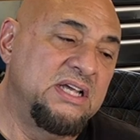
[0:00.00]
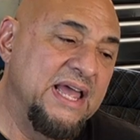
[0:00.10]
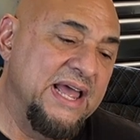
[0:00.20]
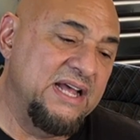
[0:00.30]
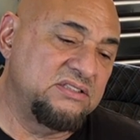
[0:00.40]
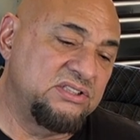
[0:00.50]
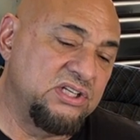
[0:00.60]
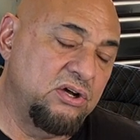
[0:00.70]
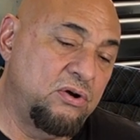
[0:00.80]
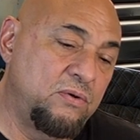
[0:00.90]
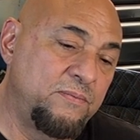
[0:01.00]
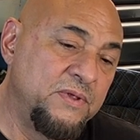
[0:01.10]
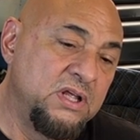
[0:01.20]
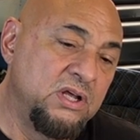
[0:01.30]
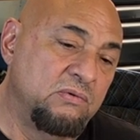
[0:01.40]
And so
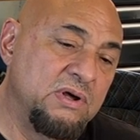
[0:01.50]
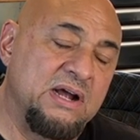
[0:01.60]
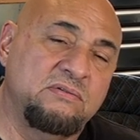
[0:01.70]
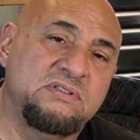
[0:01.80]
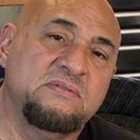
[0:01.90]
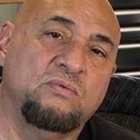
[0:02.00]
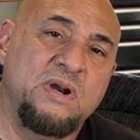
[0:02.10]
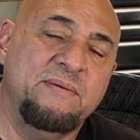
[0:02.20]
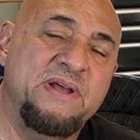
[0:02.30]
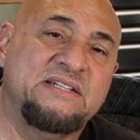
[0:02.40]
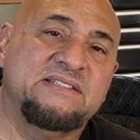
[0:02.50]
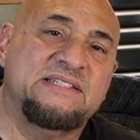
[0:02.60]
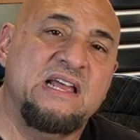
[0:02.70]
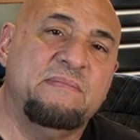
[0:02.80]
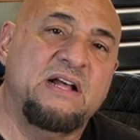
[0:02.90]
what I meant to
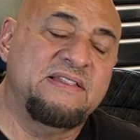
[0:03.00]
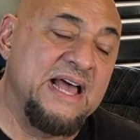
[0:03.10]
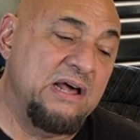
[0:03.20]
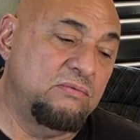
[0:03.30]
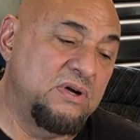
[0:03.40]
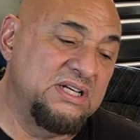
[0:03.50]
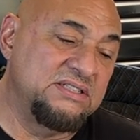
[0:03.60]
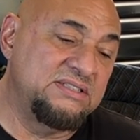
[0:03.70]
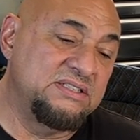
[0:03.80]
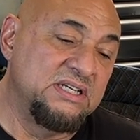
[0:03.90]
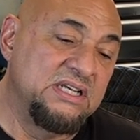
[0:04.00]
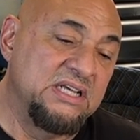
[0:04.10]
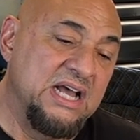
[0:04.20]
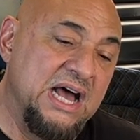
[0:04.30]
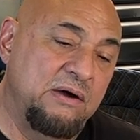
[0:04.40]
say about that was,
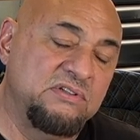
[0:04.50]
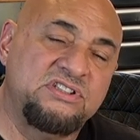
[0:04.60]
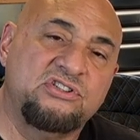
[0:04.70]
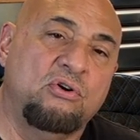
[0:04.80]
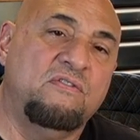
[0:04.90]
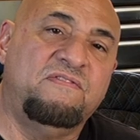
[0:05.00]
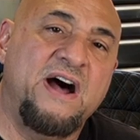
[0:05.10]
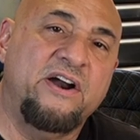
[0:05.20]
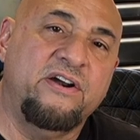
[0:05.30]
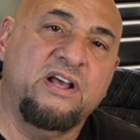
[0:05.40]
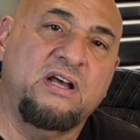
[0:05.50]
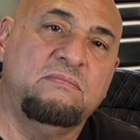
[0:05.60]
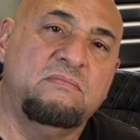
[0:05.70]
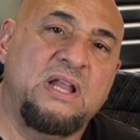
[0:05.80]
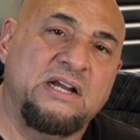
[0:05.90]
I was so fired
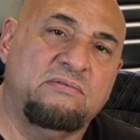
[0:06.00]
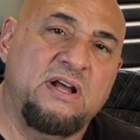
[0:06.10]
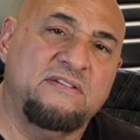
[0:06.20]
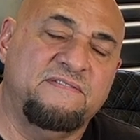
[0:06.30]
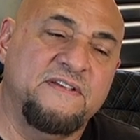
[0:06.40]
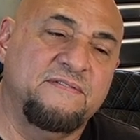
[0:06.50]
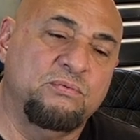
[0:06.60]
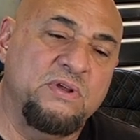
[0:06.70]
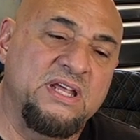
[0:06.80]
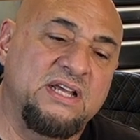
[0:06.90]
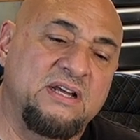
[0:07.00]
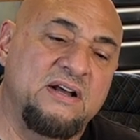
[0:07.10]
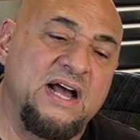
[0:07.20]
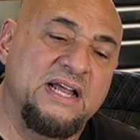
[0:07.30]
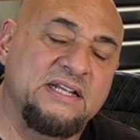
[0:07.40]
up like around the fifth week,
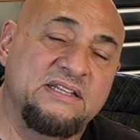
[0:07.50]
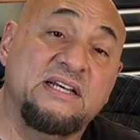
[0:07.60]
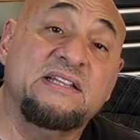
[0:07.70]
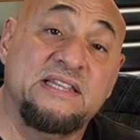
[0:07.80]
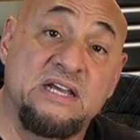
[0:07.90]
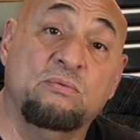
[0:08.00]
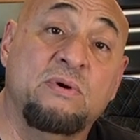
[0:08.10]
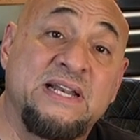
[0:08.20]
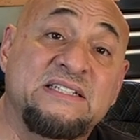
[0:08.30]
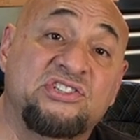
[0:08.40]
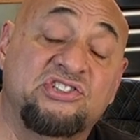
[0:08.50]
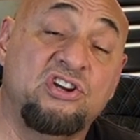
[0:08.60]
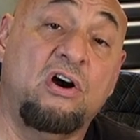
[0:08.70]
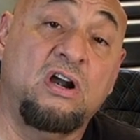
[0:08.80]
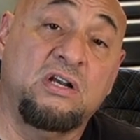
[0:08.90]
when the
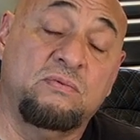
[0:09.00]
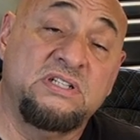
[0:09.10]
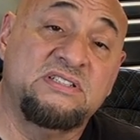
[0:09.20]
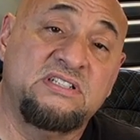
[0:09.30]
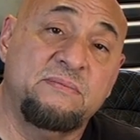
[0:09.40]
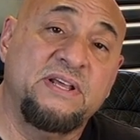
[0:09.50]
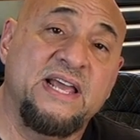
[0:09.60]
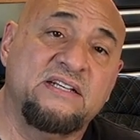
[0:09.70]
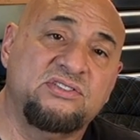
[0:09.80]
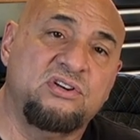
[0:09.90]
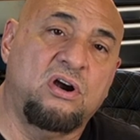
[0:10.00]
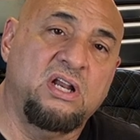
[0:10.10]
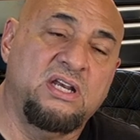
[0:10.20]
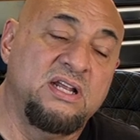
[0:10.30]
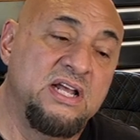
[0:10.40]
stomach ache
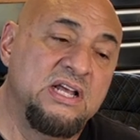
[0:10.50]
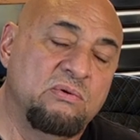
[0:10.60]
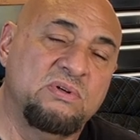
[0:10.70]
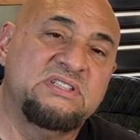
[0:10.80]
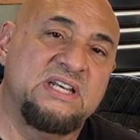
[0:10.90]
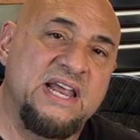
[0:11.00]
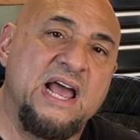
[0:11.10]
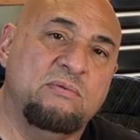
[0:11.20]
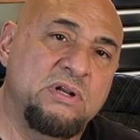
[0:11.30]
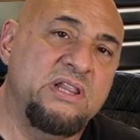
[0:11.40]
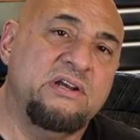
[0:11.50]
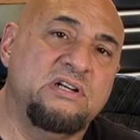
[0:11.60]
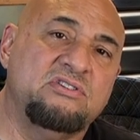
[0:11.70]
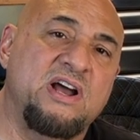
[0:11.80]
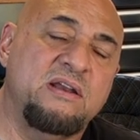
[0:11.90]
started, was the day I went in there
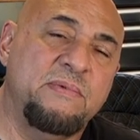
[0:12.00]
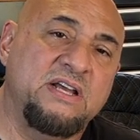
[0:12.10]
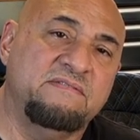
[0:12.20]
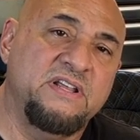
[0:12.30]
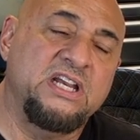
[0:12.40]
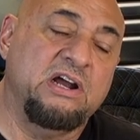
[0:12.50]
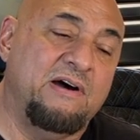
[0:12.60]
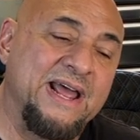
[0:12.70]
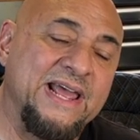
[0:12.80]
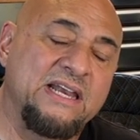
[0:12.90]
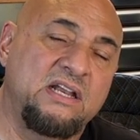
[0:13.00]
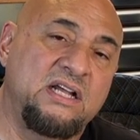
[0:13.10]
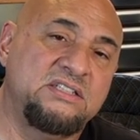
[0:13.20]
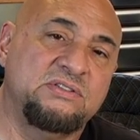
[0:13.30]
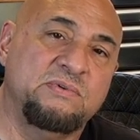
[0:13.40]
to try to make a video. I ate
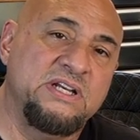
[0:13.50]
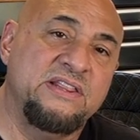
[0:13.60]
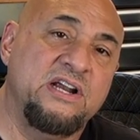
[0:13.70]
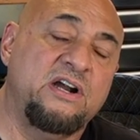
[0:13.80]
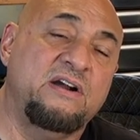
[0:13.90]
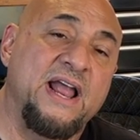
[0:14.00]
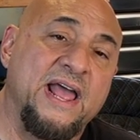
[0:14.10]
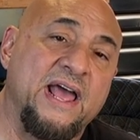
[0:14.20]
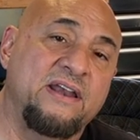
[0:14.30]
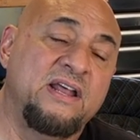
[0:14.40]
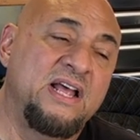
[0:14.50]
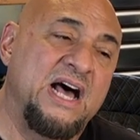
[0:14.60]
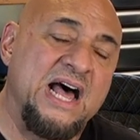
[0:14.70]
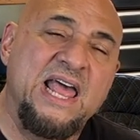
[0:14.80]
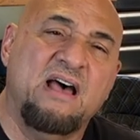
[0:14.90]
lunch, went in there, and
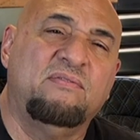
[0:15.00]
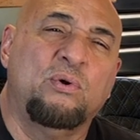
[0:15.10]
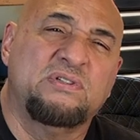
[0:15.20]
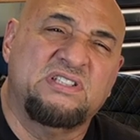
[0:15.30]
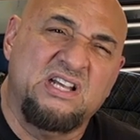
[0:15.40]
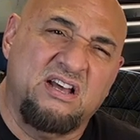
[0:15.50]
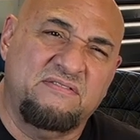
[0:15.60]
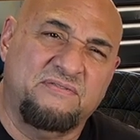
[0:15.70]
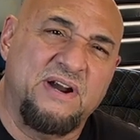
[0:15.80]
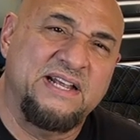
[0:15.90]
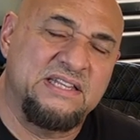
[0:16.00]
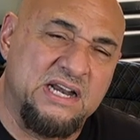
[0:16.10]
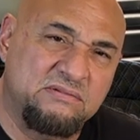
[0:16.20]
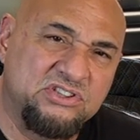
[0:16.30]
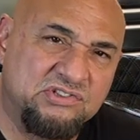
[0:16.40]
I have old stuff, right, that
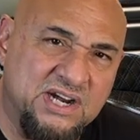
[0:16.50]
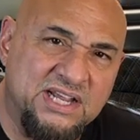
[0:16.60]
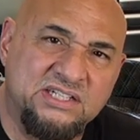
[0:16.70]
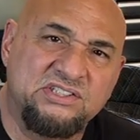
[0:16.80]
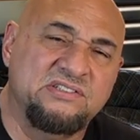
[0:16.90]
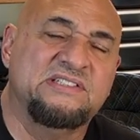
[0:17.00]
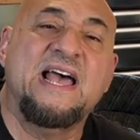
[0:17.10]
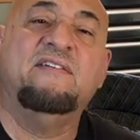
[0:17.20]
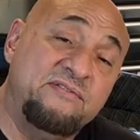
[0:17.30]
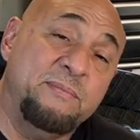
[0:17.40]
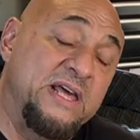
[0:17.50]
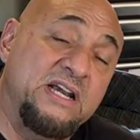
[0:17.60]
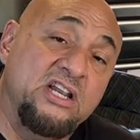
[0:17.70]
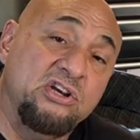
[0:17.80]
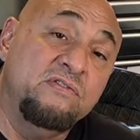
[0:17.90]
I was trying to, because I haven't made
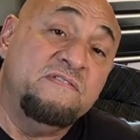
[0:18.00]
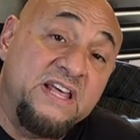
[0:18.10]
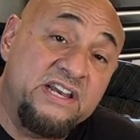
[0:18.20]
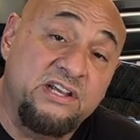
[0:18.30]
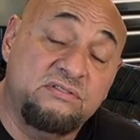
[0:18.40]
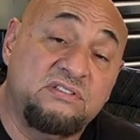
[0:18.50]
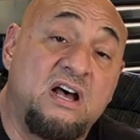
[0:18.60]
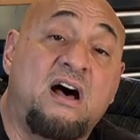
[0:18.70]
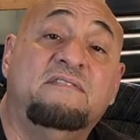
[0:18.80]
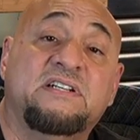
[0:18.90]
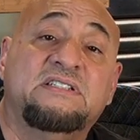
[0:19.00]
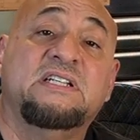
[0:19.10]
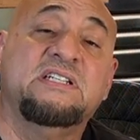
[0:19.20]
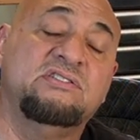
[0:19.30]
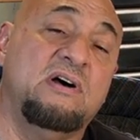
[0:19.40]
any new videos,
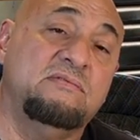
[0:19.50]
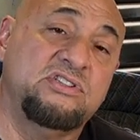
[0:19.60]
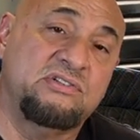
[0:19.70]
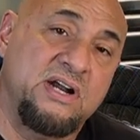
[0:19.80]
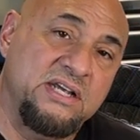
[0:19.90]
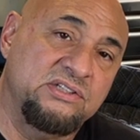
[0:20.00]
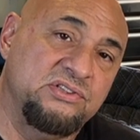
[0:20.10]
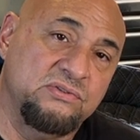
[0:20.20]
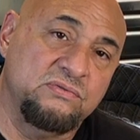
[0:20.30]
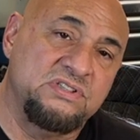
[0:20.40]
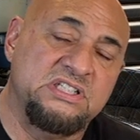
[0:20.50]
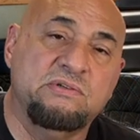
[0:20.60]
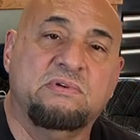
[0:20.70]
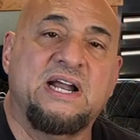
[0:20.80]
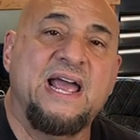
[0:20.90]
obviously, so I was trying to see
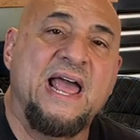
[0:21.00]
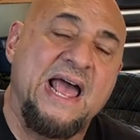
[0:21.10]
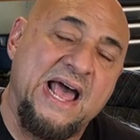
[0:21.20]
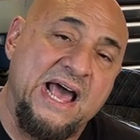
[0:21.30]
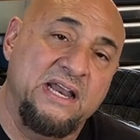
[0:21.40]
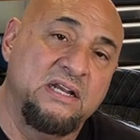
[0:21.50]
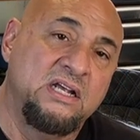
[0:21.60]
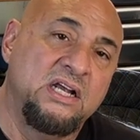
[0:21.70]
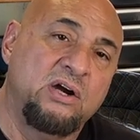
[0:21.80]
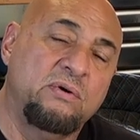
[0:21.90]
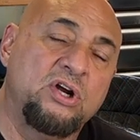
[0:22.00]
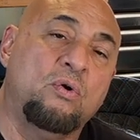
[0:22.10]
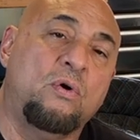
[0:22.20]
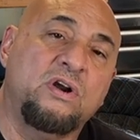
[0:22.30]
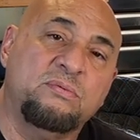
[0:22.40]
what I had
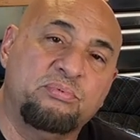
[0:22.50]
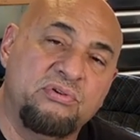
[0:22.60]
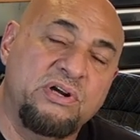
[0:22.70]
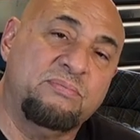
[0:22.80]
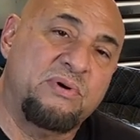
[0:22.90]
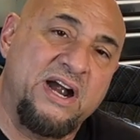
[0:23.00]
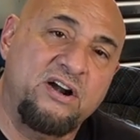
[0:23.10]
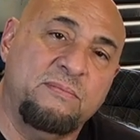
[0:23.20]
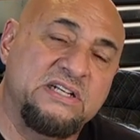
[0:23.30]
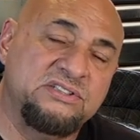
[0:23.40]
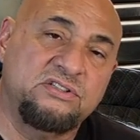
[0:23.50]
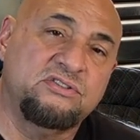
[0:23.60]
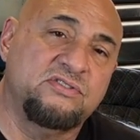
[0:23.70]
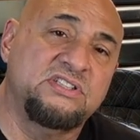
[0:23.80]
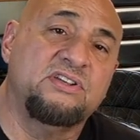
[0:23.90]
recorded prior to my
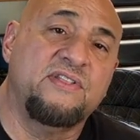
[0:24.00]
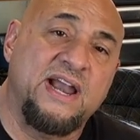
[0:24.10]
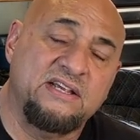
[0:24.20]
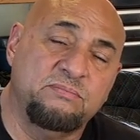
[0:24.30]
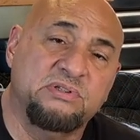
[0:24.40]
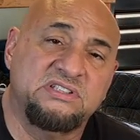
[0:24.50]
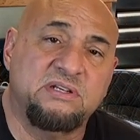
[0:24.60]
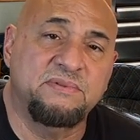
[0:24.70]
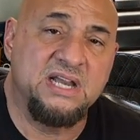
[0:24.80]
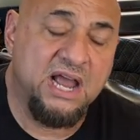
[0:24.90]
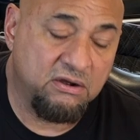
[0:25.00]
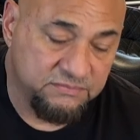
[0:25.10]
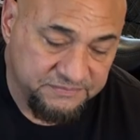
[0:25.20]
surgery so that I could put something out.